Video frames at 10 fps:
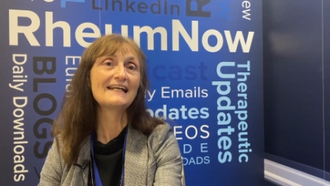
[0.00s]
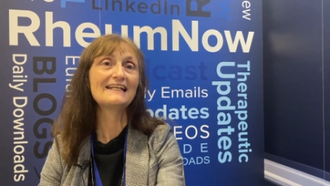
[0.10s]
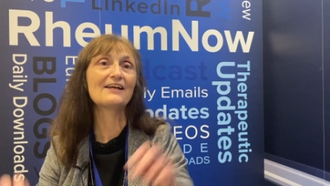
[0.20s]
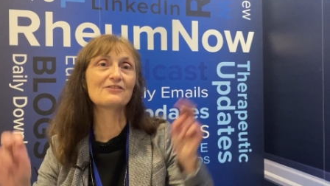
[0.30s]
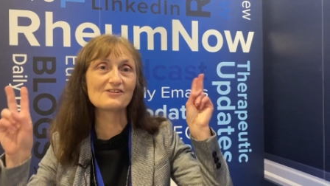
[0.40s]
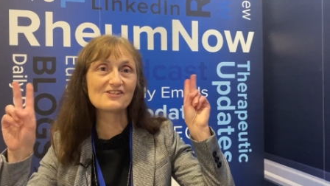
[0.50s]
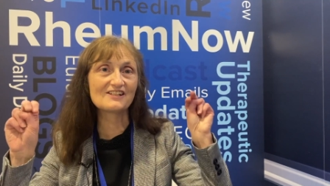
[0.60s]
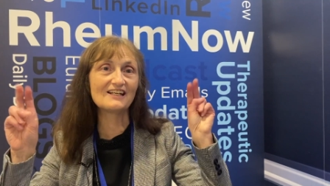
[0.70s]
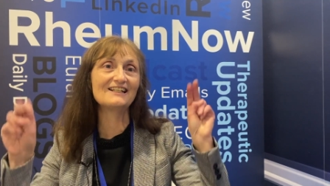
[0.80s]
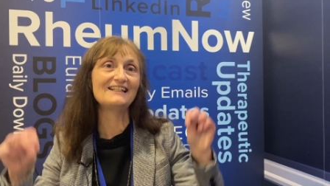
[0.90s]
Get the
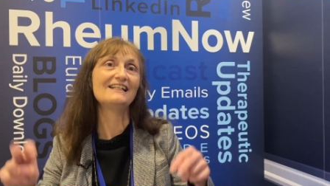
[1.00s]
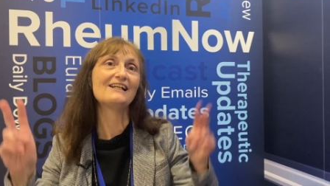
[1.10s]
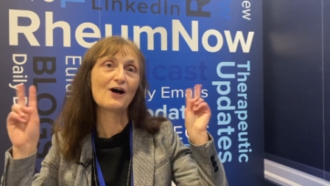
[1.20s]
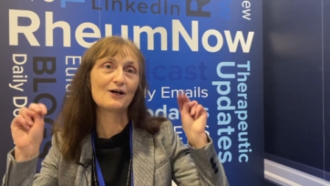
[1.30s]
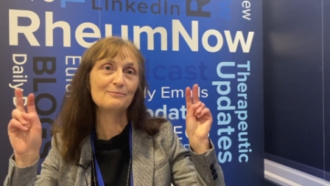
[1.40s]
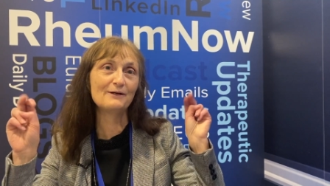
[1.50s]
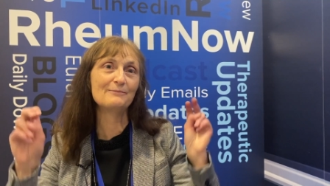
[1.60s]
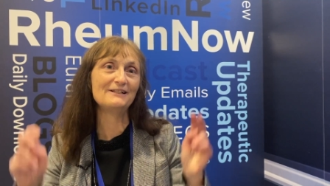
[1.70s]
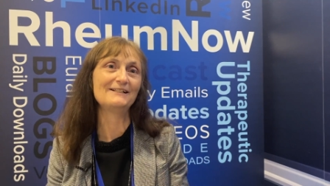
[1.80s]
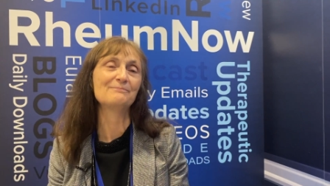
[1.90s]
Skinny on
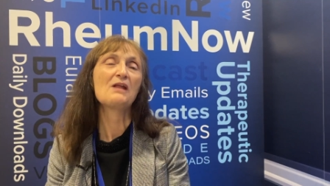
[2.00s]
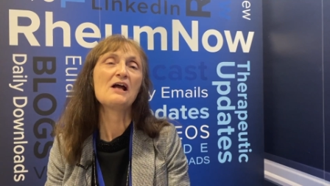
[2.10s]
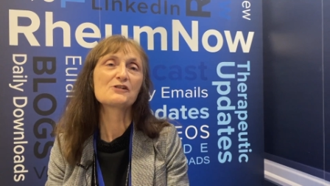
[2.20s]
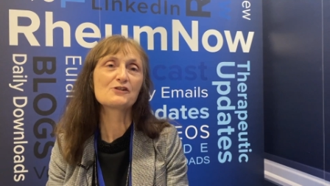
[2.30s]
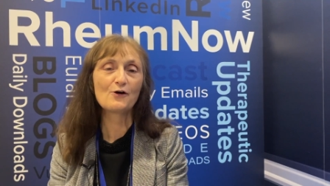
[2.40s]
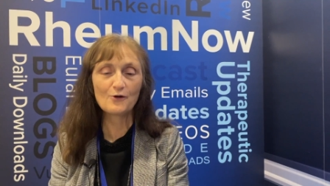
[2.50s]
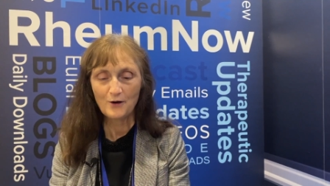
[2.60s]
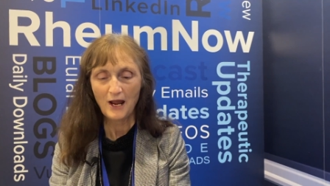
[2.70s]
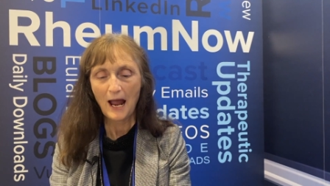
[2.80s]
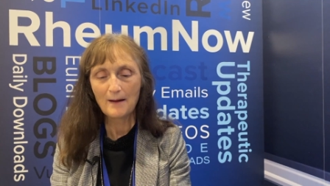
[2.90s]
Bimmy. So
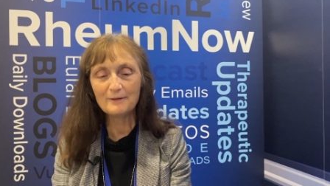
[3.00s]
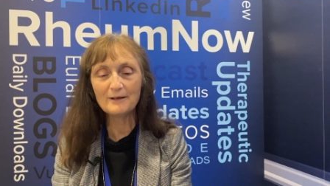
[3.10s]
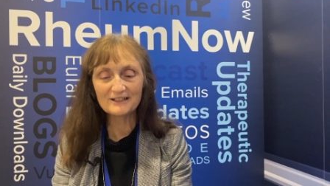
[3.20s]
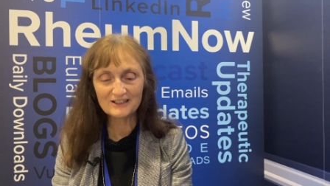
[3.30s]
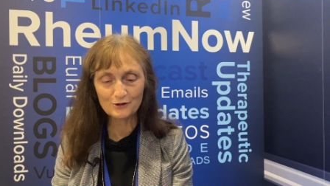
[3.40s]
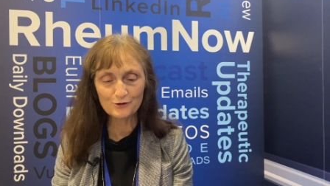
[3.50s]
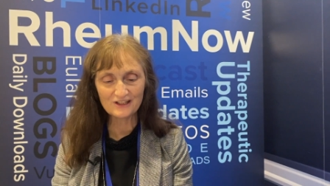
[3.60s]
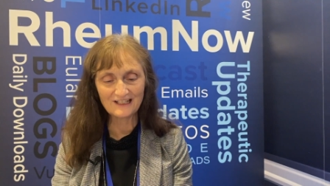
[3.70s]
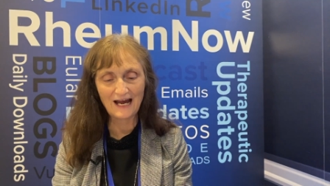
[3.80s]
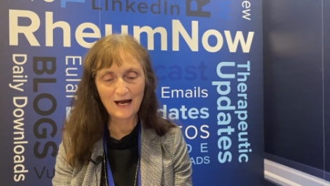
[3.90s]

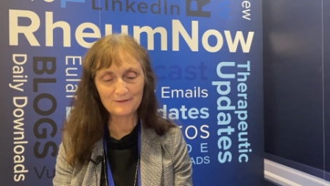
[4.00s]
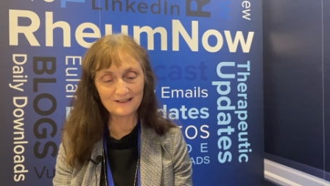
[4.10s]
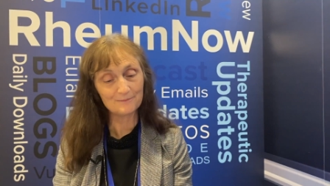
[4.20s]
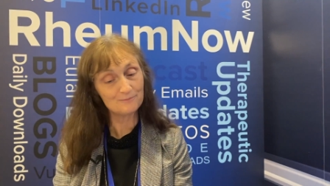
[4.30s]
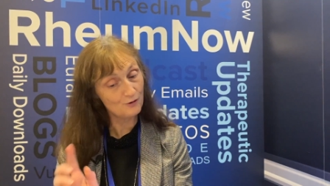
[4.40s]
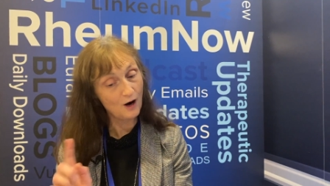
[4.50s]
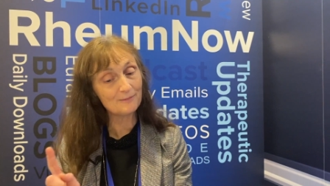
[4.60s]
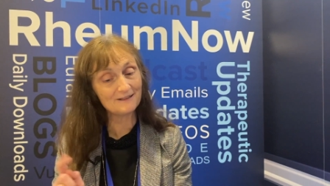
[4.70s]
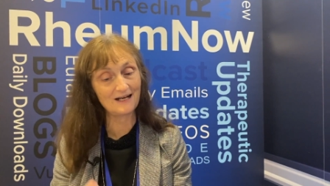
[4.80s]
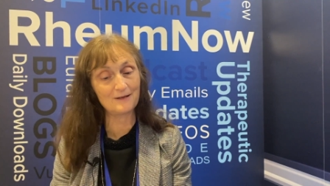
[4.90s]
Bimekizumab, and I
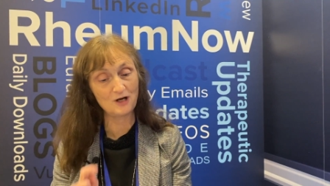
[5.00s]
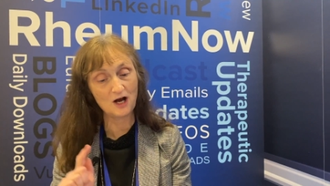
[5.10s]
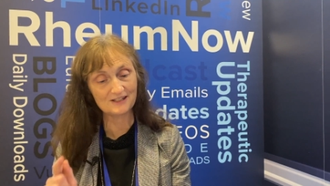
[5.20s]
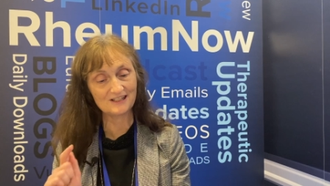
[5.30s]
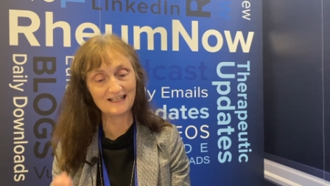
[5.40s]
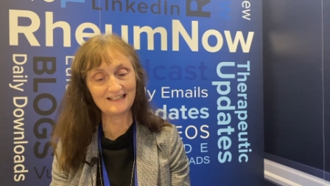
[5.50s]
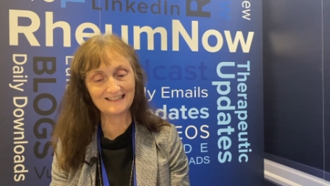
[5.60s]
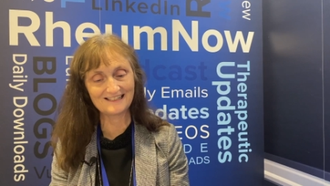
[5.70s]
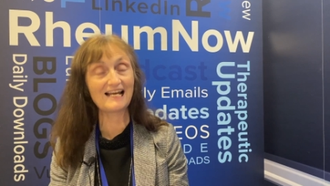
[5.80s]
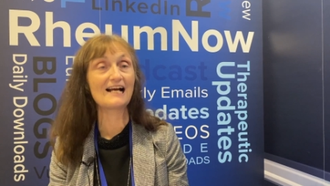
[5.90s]
probably am not saying it
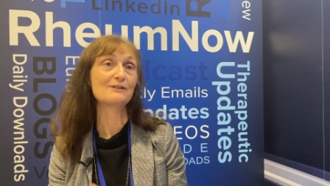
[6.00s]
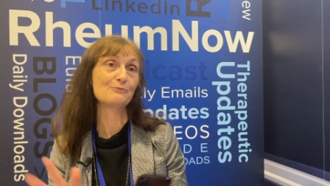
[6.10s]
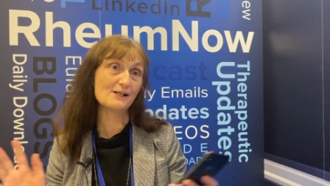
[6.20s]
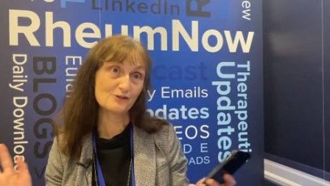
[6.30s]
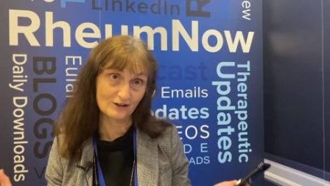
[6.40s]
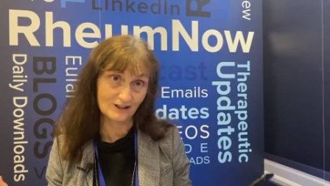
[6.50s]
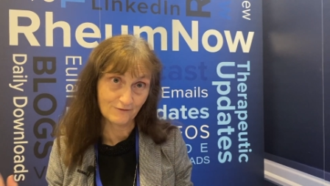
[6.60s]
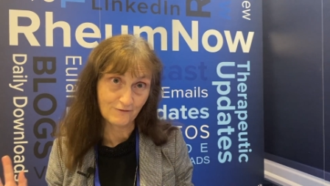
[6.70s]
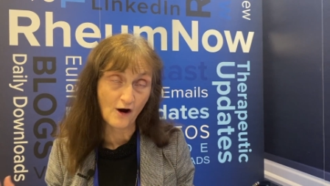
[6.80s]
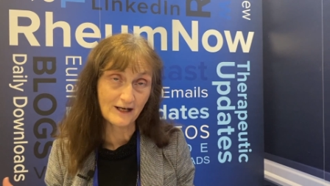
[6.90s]
exactly right, so I'm going
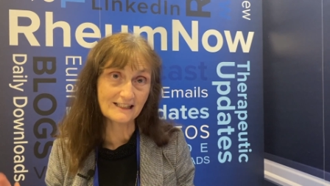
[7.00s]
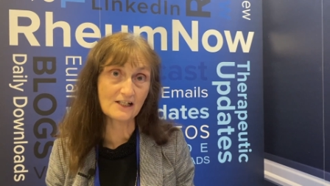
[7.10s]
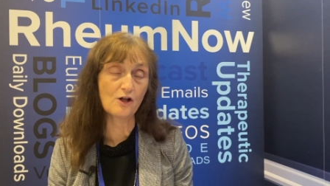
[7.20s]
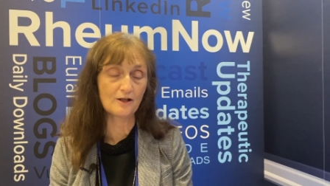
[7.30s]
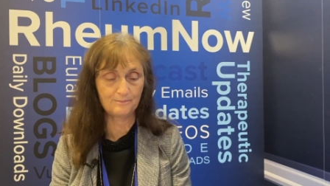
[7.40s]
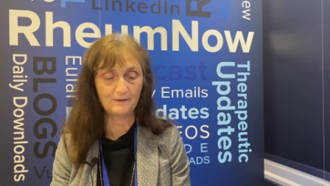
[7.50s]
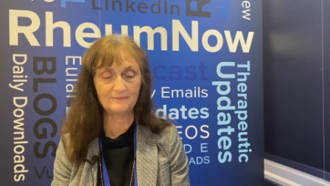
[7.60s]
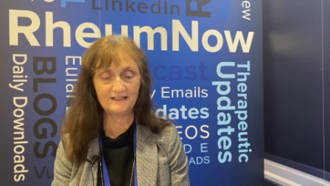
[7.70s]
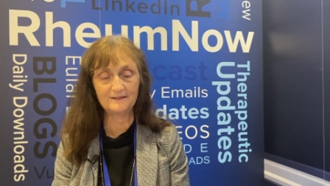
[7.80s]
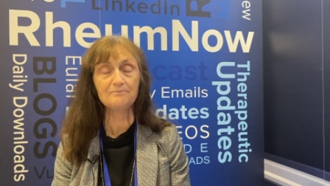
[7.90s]
to fondly call it
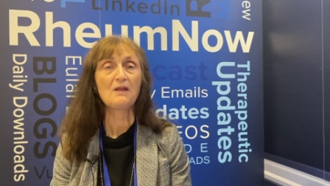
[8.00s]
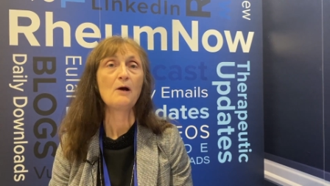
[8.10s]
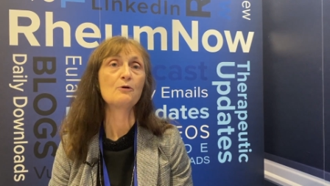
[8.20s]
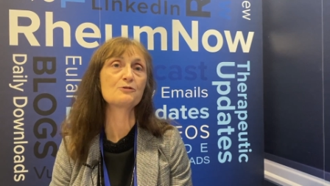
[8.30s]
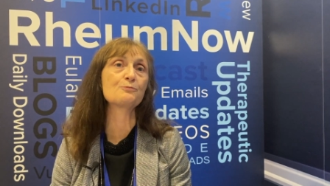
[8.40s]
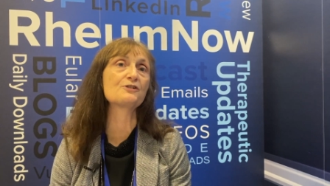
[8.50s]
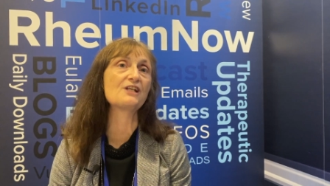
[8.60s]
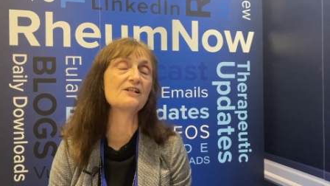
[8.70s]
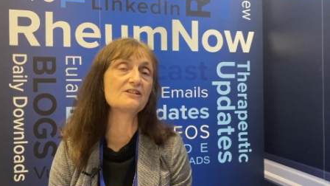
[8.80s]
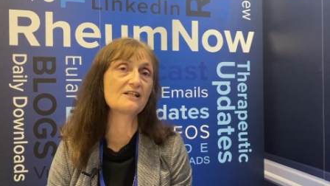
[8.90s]
Bimmy, was
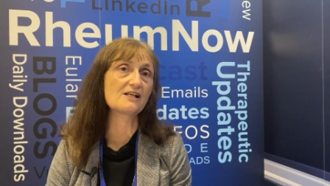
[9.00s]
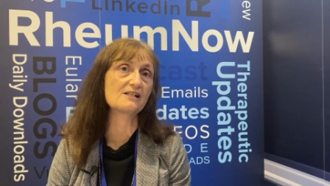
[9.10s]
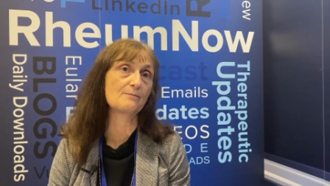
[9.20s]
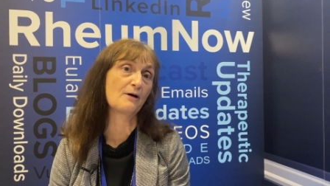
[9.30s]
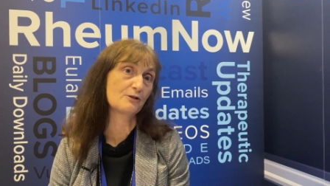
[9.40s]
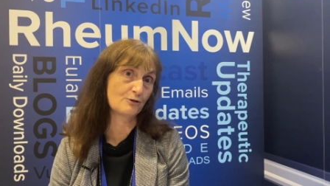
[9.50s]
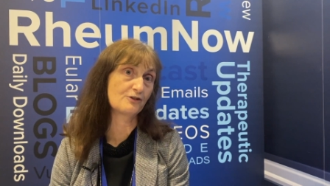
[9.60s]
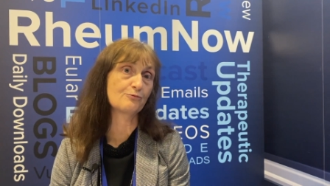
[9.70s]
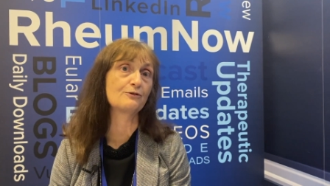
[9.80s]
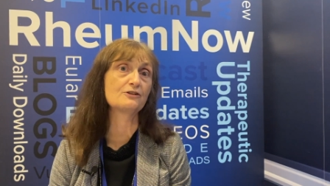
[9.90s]
presented uh, by
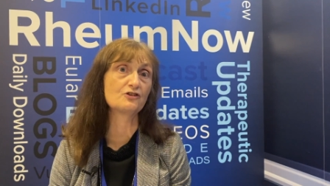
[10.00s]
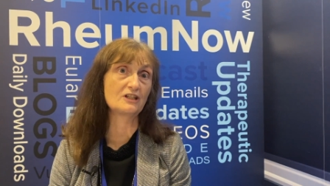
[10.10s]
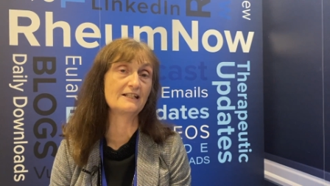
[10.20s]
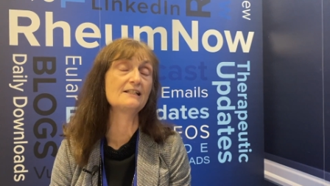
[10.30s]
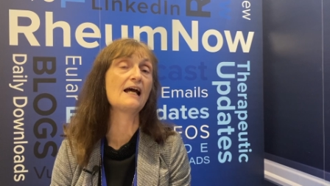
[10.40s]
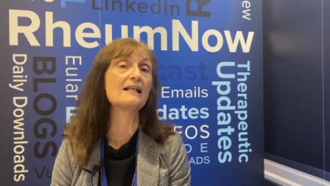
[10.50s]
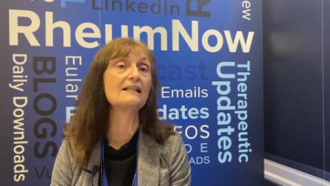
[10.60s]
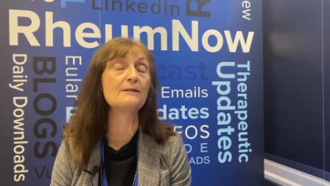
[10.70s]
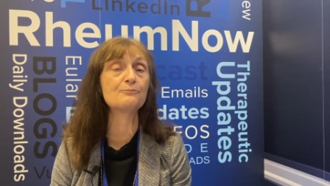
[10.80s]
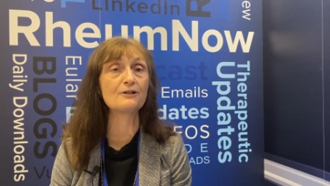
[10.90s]
Chris Ritchlin at a
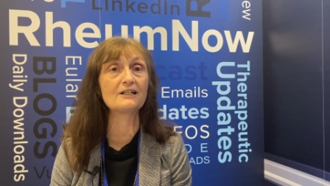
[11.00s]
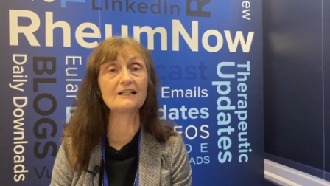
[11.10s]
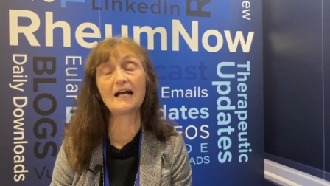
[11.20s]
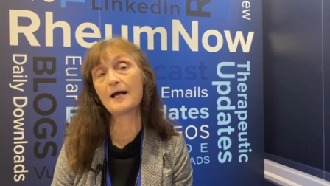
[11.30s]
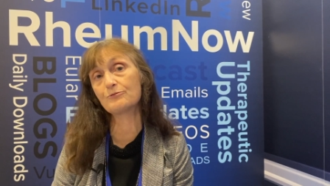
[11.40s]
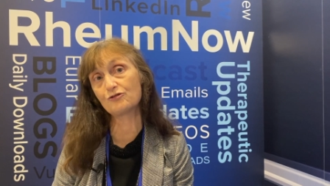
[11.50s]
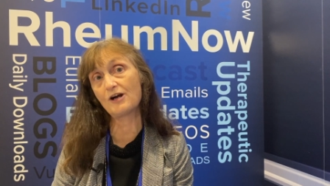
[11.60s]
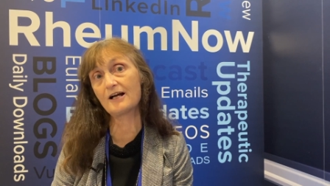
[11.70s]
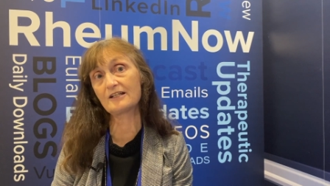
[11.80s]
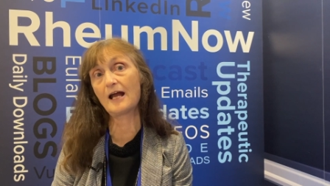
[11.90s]
late-breaking
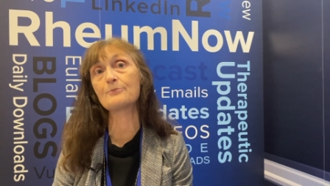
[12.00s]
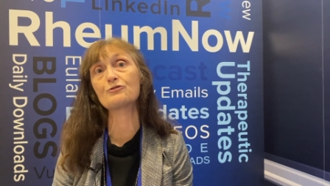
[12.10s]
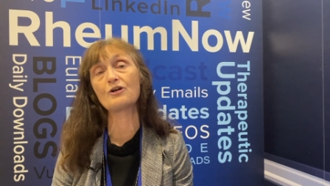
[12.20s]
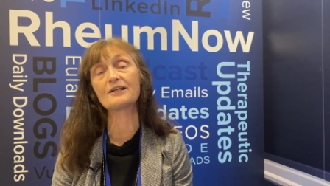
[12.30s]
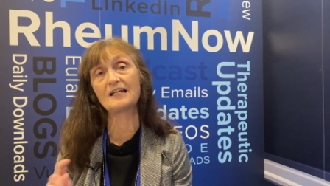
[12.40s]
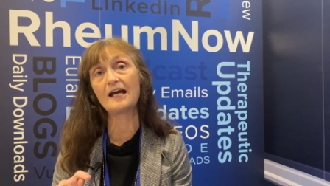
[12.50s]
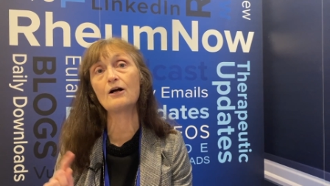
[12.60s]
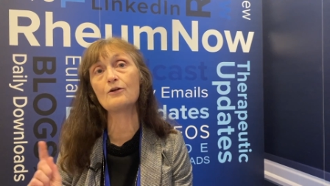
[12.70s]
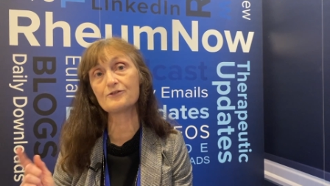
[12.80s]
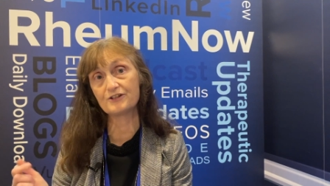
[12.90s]
abstract, abstract
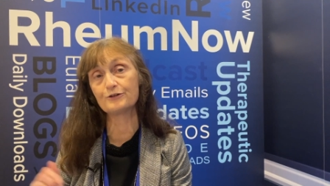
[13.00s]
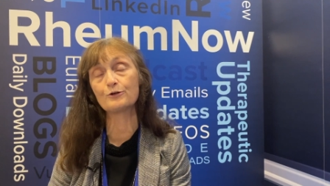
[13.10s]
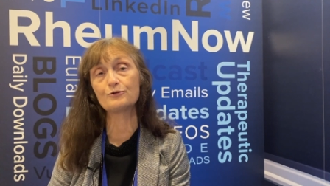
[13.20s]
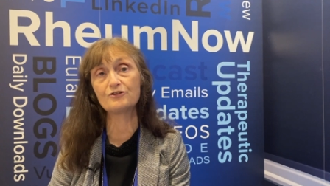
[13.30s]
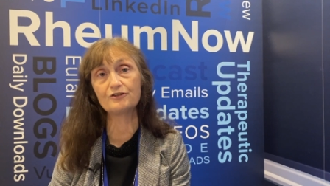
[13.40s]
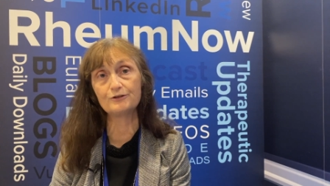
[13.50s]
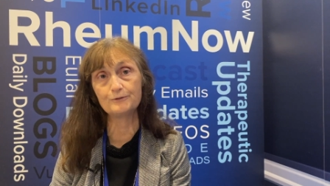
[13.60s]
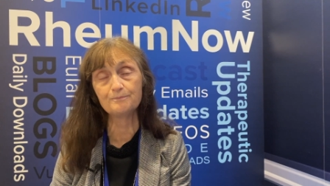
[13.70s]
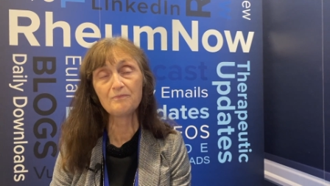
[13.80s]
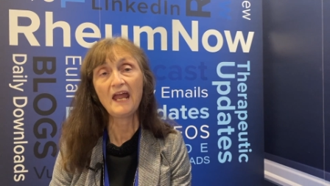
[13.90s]
L02